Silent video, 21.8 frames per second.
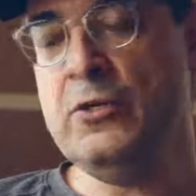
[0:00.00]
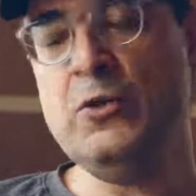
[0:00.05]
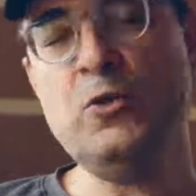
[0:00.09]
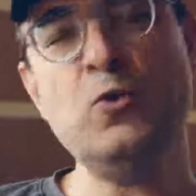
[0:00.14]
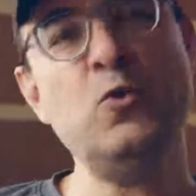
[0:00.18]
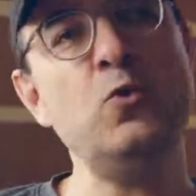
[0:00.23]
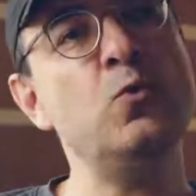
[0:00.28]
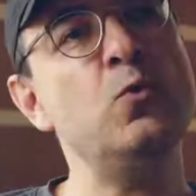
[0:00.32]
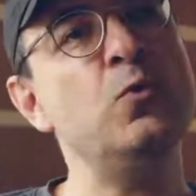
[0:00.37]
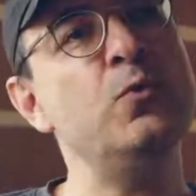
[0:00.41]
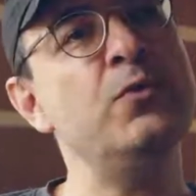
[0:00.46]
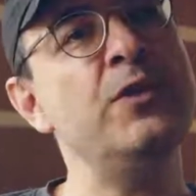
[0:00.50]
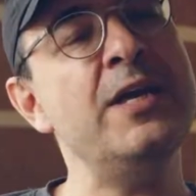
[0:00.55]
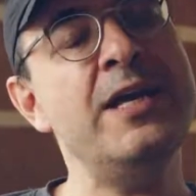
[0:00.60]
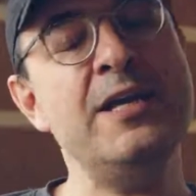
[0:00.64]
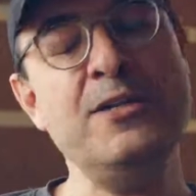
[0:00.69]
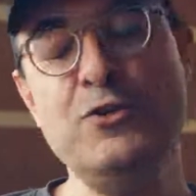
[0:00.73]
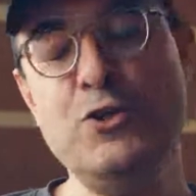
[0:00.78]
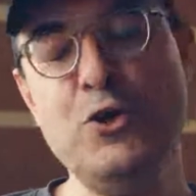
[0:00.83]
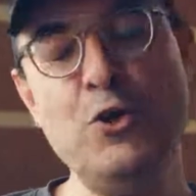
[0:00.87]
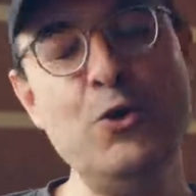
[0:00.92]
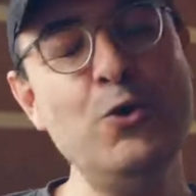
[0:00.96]

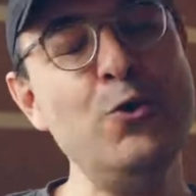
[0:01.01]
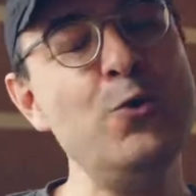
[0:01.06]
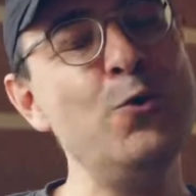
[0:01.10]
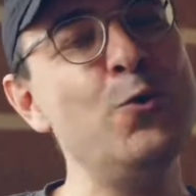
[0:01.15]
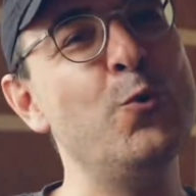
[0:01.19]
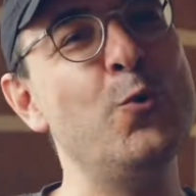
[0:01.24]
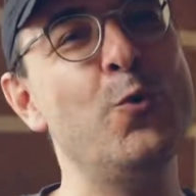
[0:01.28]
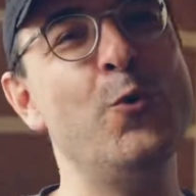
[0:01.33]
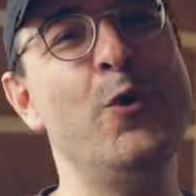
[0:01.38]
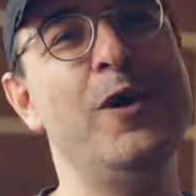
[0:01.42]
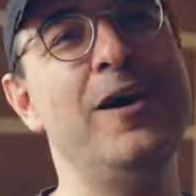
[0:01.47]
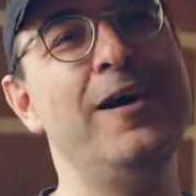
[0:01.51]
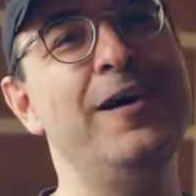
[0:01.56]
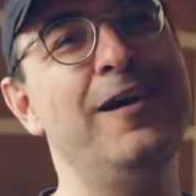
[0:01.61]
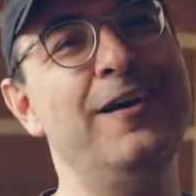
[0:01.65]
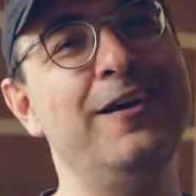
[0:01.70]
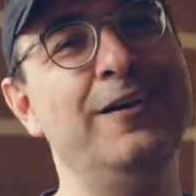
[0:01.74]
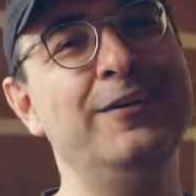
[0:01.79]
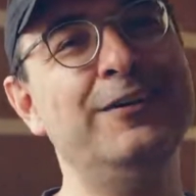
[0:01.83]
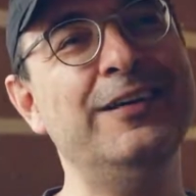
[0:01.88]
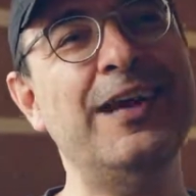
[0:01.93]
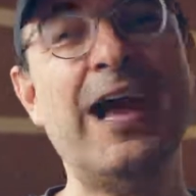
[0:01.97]
do.
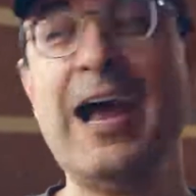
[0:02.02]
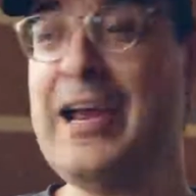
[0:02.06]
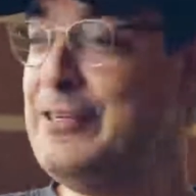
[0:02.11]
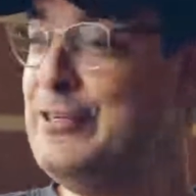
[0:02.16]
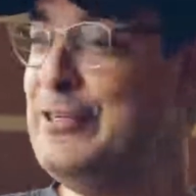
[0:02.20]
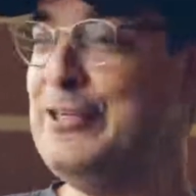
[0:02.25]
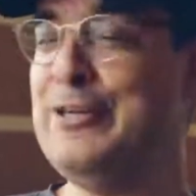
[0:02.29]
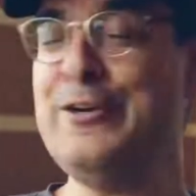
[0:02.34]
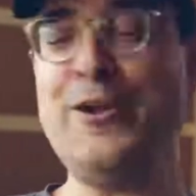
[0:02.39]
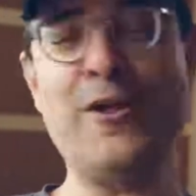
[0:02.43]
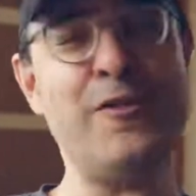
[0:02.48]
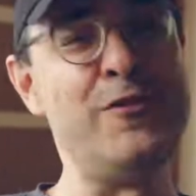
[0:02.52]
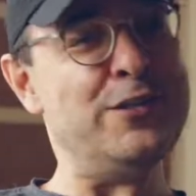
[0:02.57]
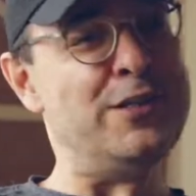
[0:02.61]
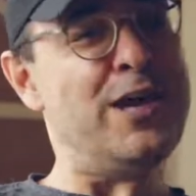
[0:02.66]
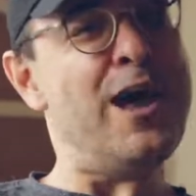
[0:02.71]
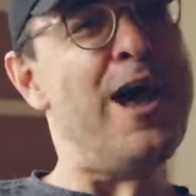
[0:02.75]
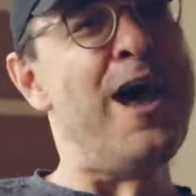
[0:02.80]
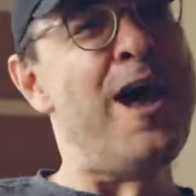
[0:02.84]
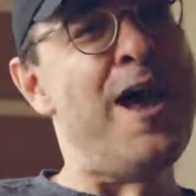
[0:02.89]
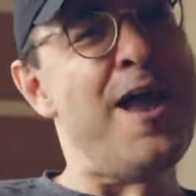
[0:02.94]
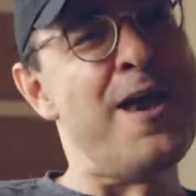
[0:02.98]
Okay, I see it all the
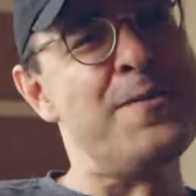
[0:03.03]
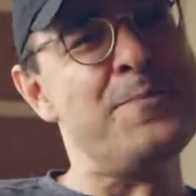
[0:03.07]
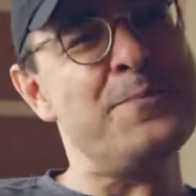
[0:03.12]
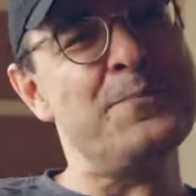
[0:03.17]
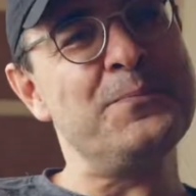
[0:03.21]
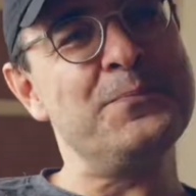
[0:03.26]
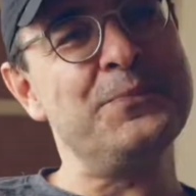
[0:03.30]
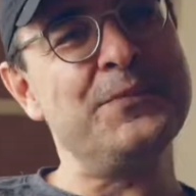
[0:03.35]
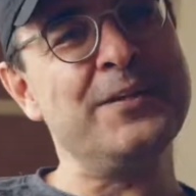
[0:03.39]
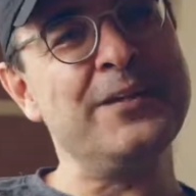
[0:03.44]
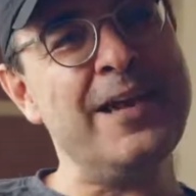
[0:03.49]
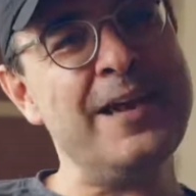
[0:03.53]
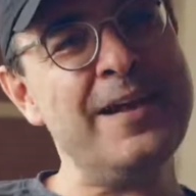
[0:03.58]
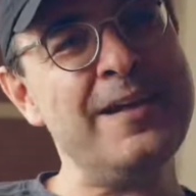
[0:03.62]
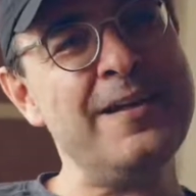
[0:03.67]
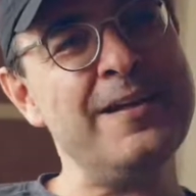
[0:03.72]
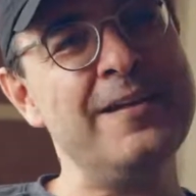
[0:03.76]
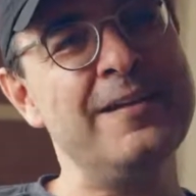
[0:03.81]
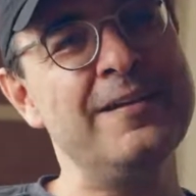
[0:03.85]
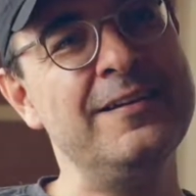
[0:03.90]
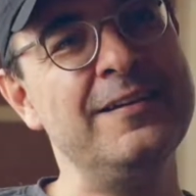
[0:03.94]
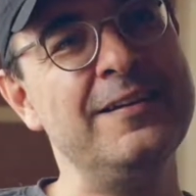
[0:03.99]
time,
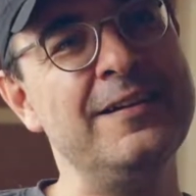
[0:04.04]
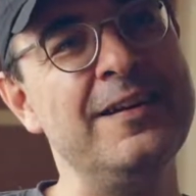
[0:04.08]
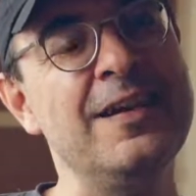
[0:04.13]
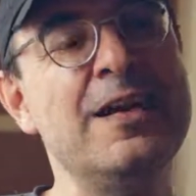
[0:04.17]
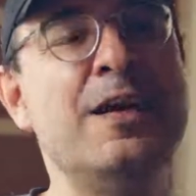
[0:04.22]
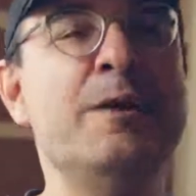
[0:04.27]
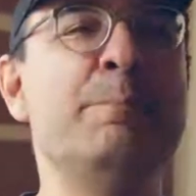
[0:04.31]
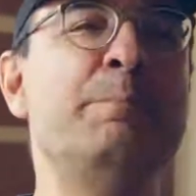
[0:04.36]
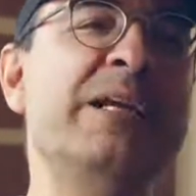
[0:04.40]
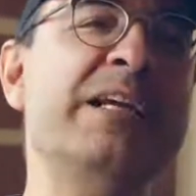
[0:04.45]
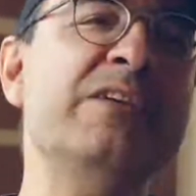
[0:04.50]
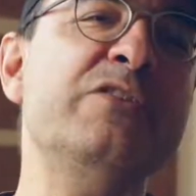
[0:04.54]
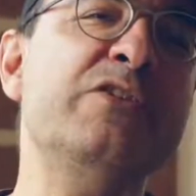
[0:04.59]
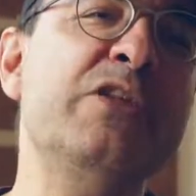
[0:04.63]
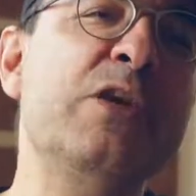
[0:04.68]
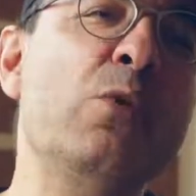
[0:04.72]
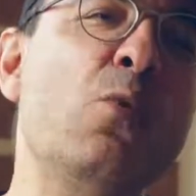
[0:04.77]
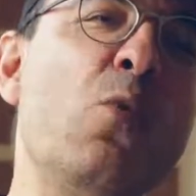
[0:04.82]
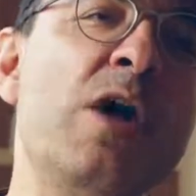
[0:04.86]
yeah? Because they